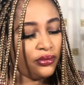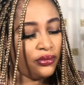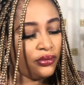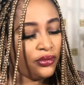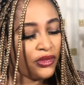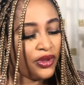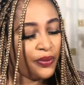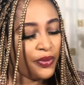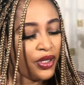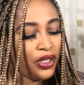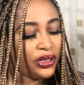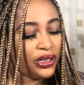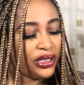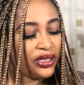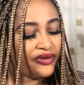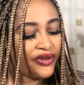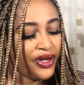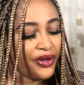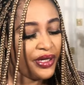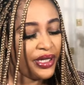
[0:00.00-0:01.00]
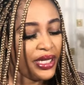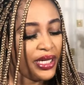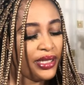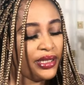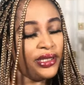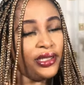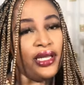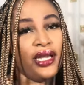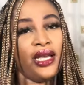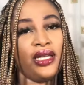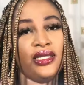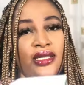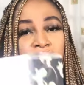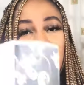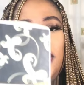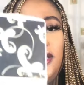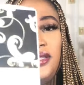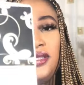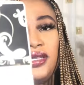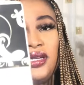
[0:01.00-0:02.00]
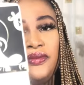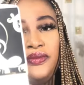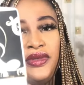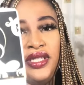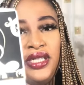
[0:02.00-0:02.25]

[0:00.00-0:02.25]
The box is very nice. It has these um,